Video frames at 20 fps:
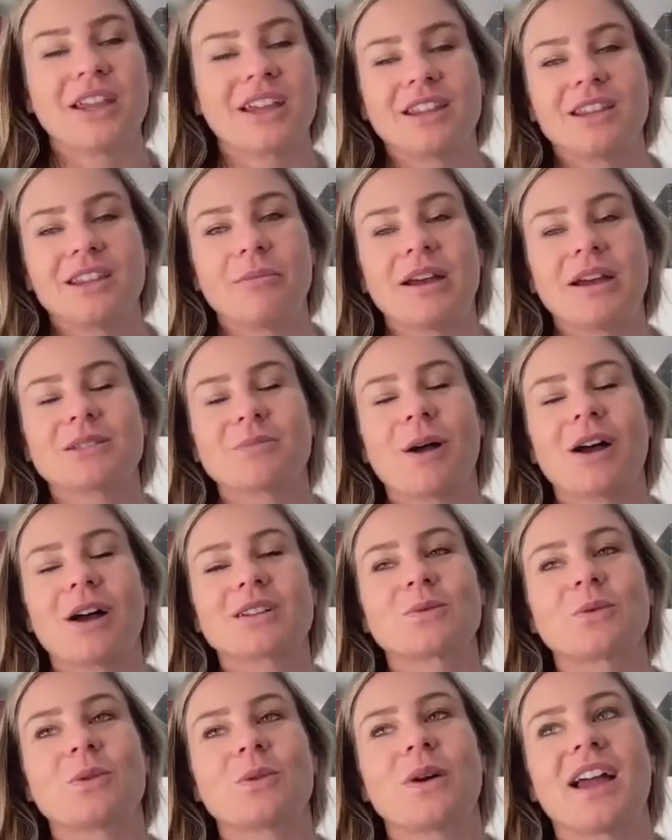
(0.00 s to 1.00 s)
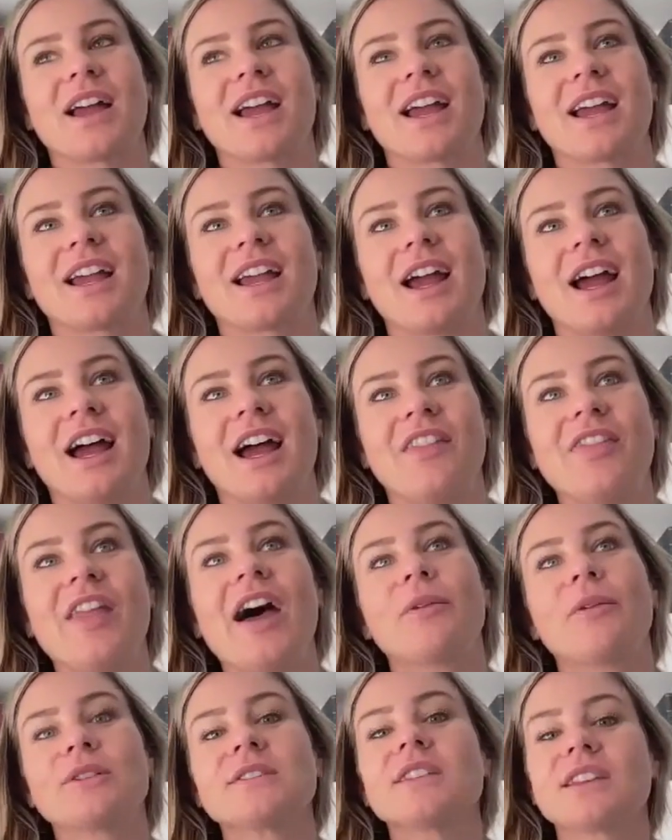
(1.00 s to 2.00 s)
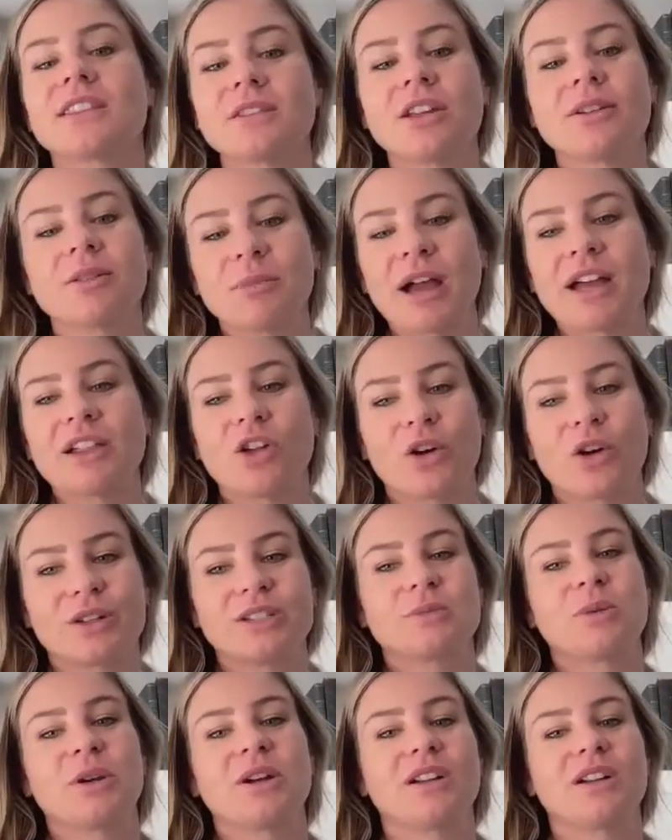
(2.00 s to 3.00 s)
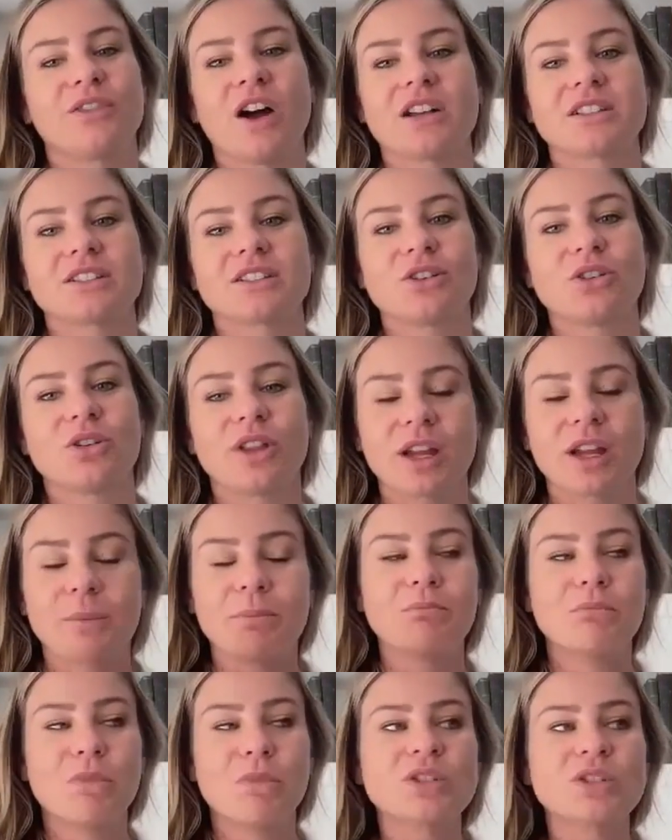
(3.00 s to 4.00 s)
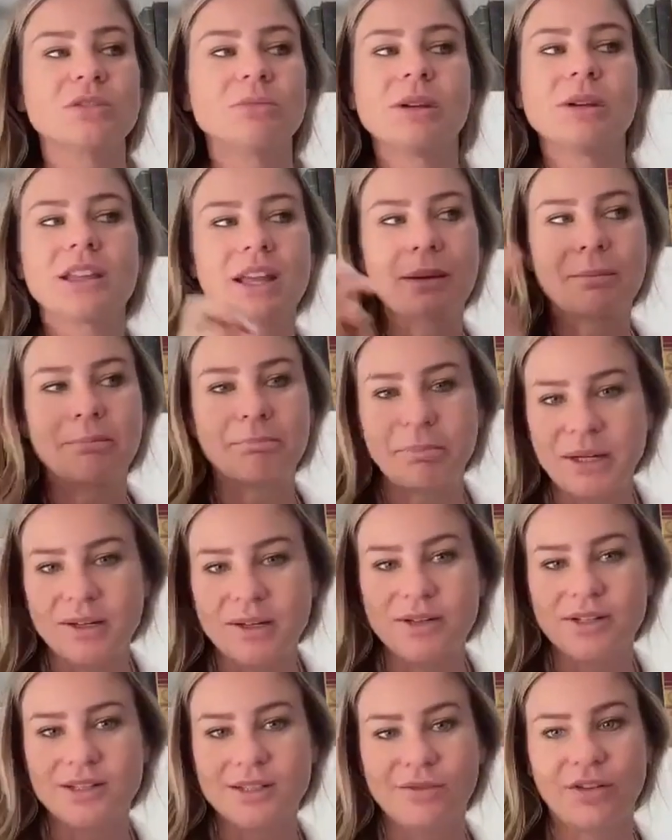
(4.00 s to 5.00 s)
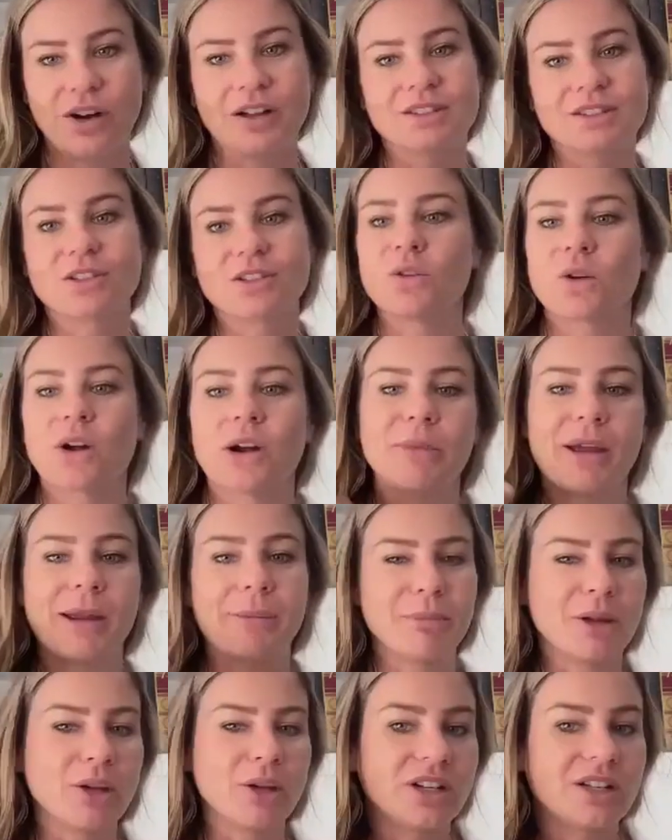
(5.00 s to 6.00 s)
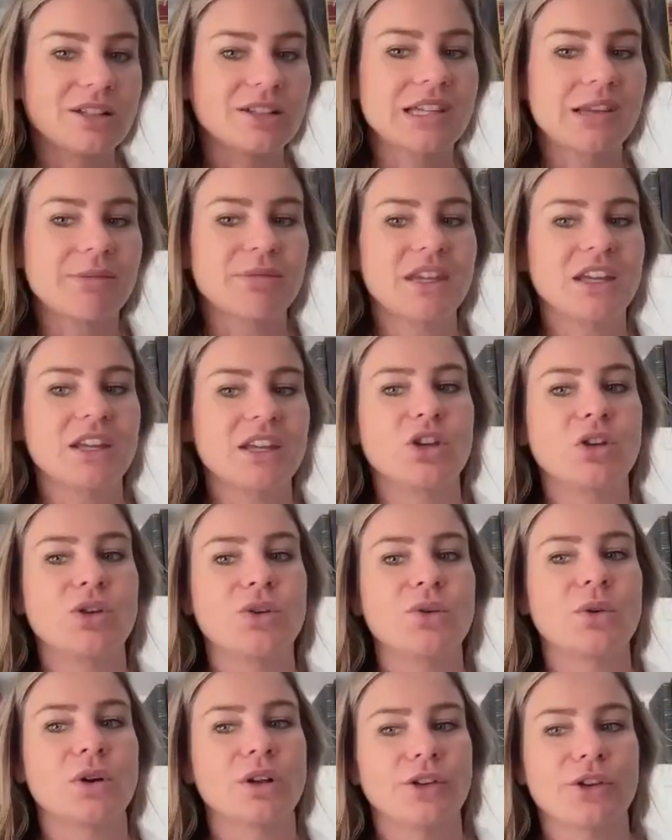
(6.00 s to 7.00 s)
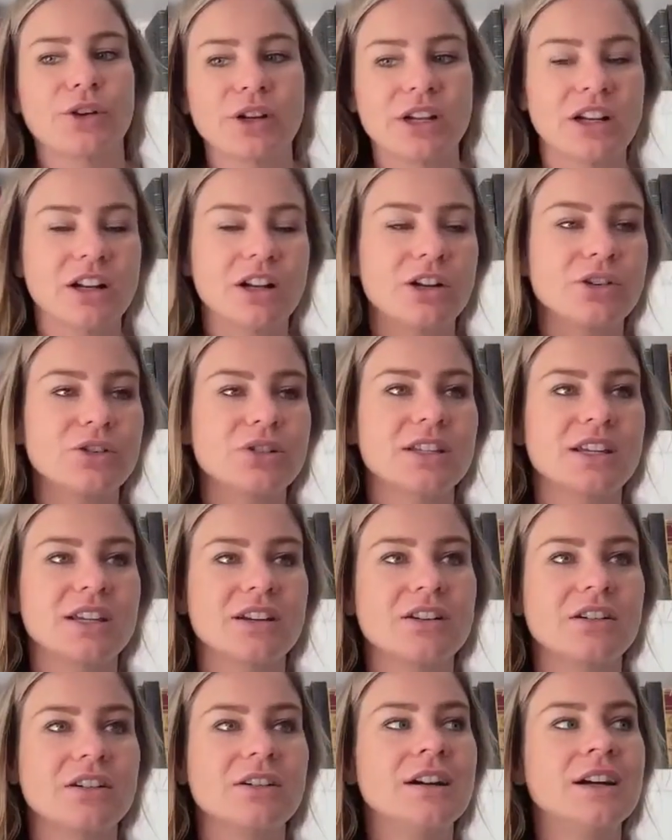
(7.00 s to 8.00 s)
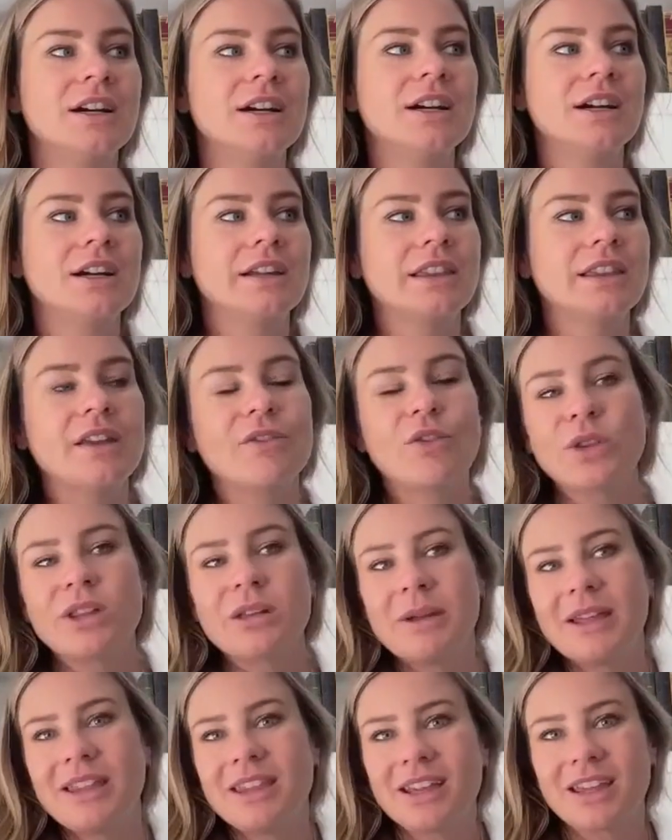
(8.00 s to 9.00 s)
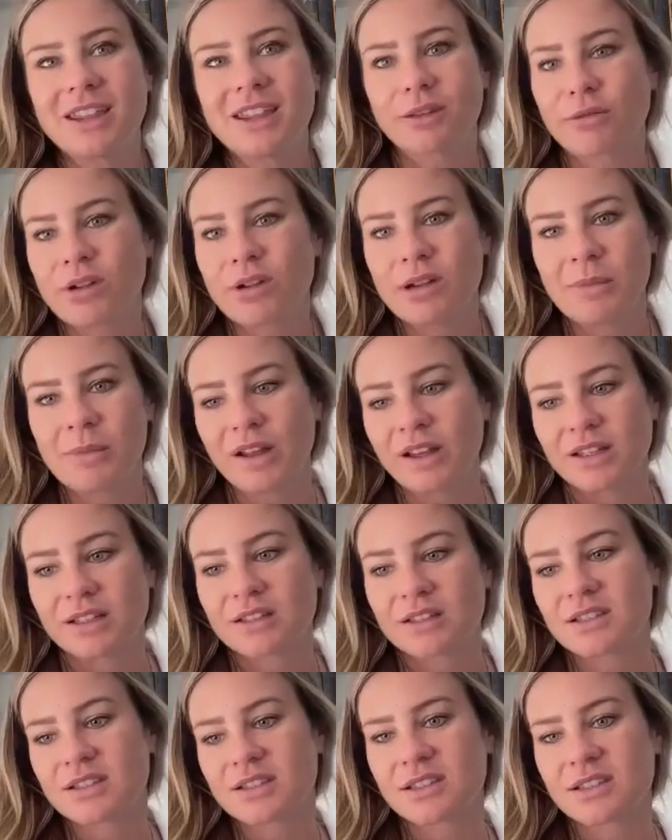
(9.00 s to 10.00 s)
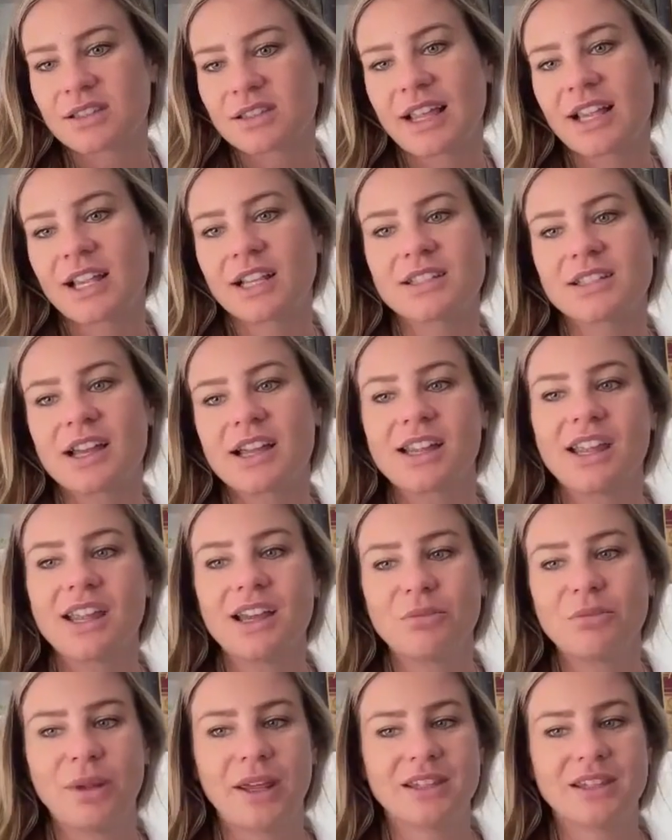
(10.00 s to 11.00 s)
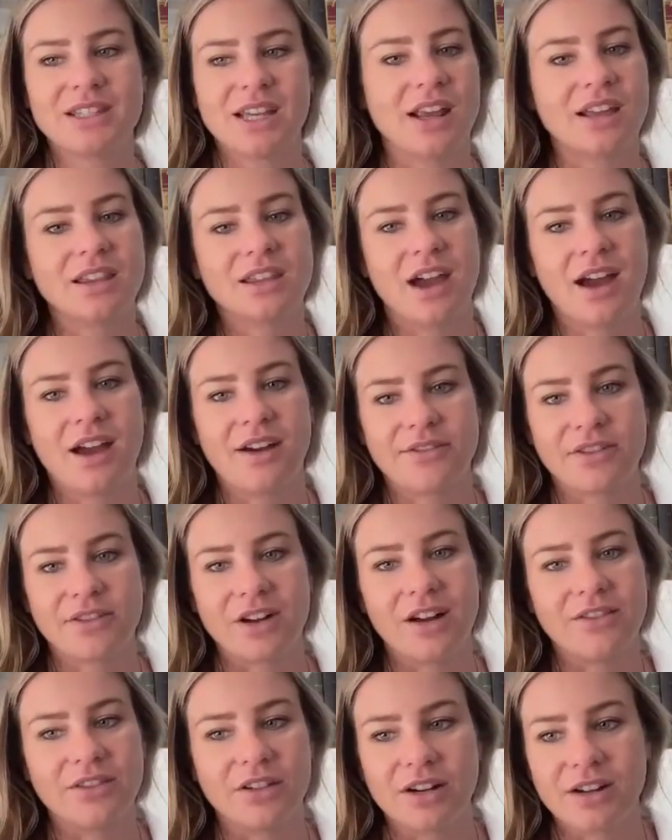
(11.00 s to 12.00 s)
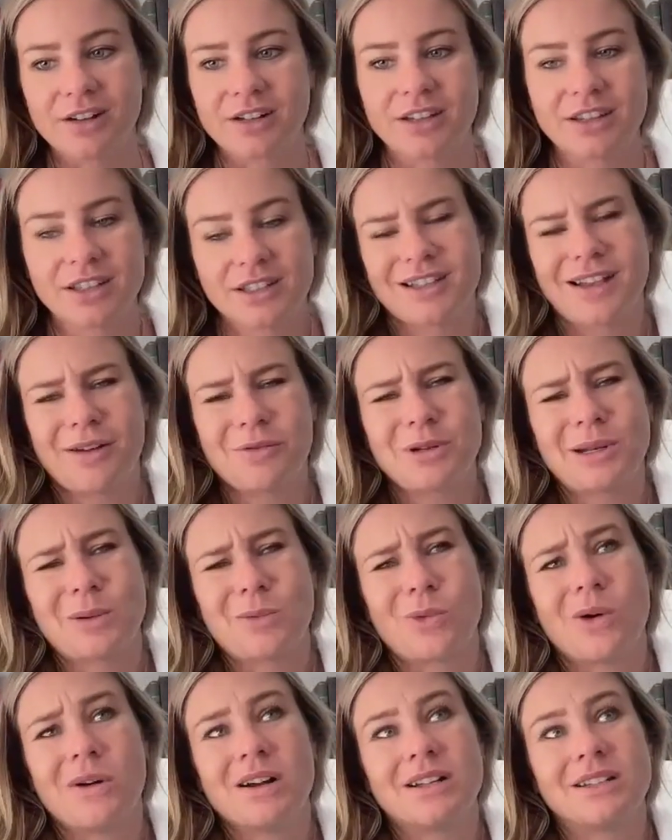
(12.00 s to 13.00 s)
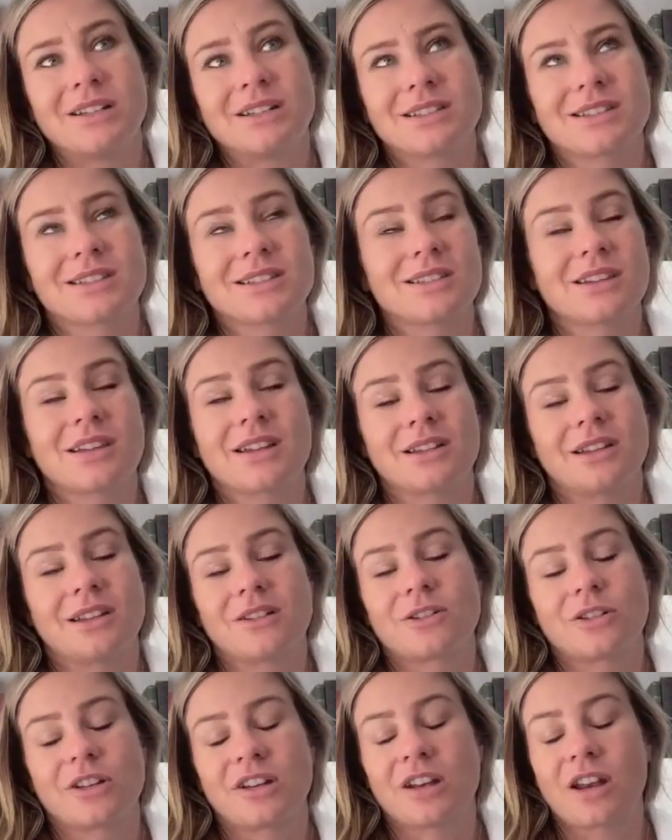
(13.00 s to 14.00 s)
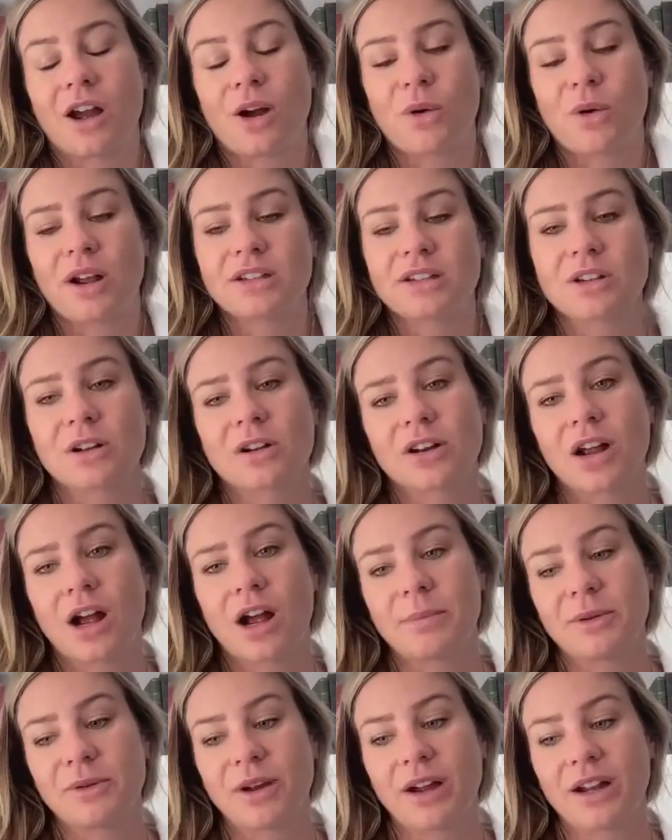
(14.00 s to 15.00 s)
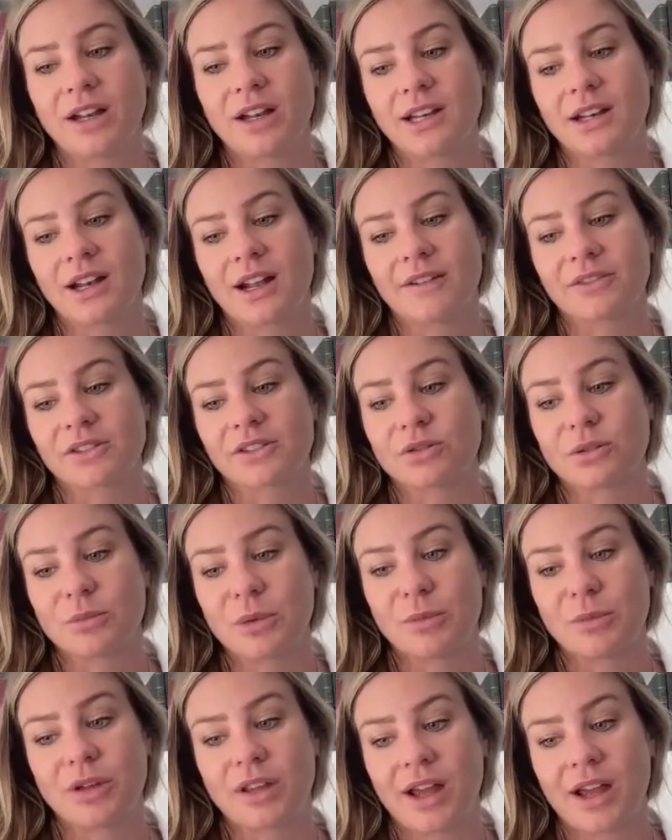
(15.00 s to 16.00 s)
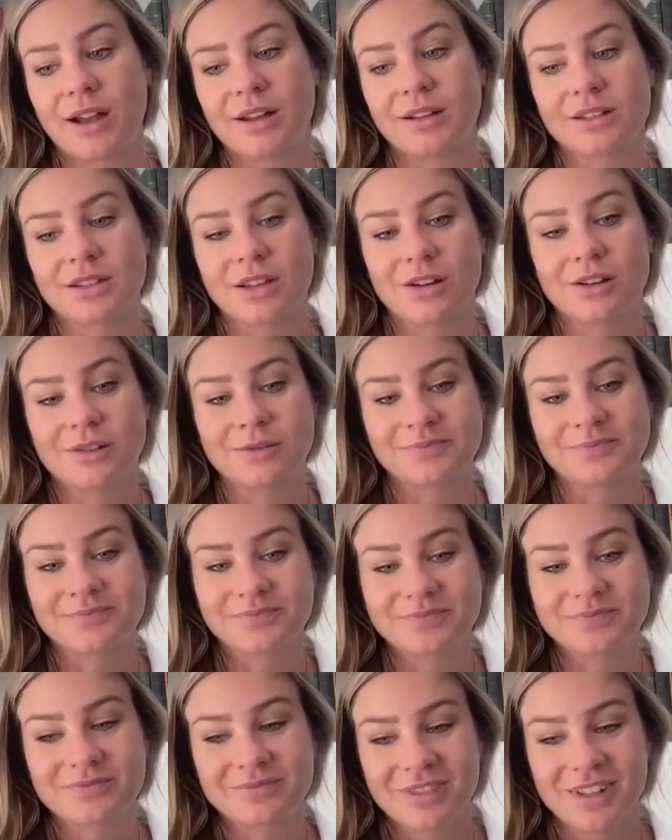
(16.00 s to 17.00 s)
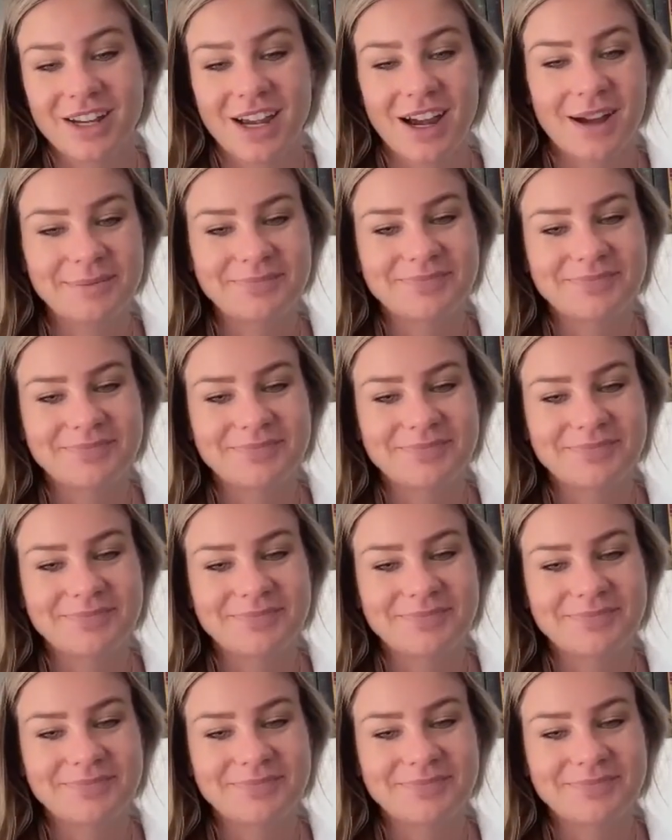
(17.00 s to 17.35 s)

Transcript: like in the best possible way. And that was like the, my longest period of hustle. Like, most of my like periods of hustle where I'm like building something new or learning a new skill, they've only been like three months. Like, cause I can't maintain that forever. And it's not what I want. It's like literally not why I started copywriting. And I have to remember that. So yeah.